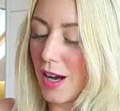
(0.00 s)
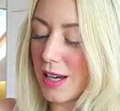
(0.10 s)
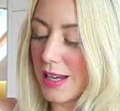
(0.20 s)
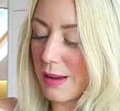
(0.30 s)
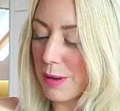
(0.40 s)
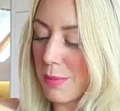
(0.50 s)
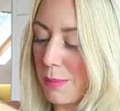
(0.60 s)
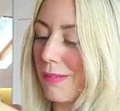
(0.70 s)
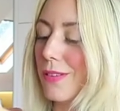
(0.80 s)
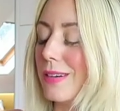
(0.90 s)
I am a
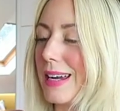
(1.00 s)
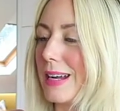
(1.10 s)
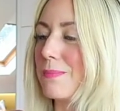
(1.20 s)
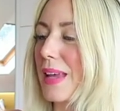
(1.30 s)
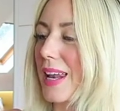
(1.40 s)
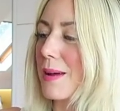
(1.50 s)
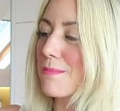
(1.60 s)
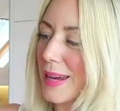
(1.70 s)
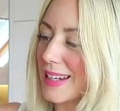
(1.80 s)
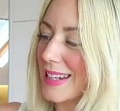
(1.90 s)
mum of 3 and I
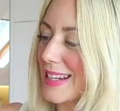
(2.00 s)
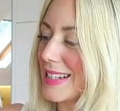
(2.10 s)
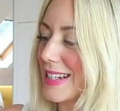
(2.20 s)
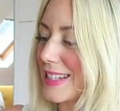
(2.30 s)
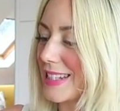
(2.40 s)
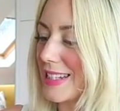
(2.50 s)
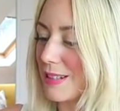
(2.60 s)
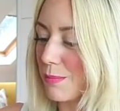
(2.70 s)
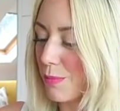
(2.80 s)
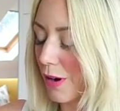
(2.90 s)
mainly need a
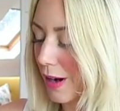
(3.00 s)
decent